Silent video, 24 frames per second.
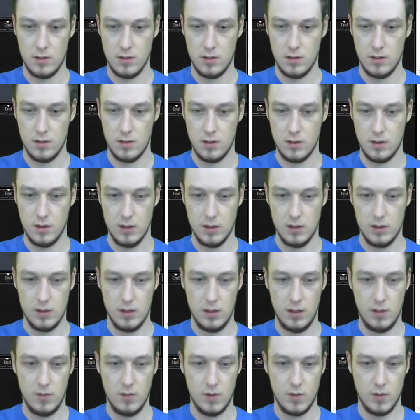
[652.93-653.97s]
and see
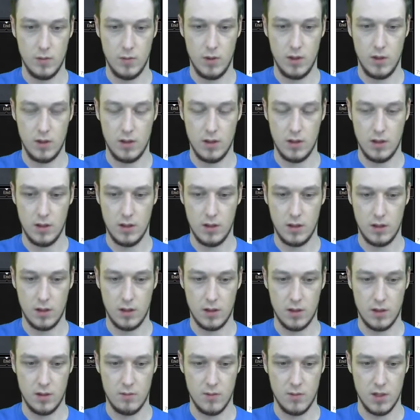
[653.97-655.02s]
what we can
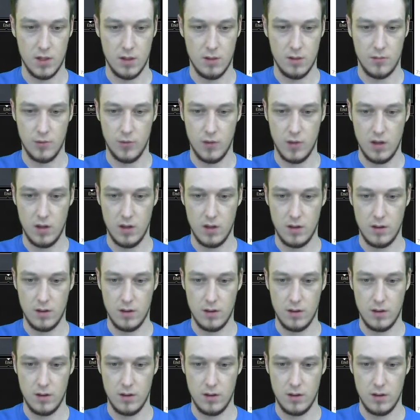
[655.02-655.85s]
come up with.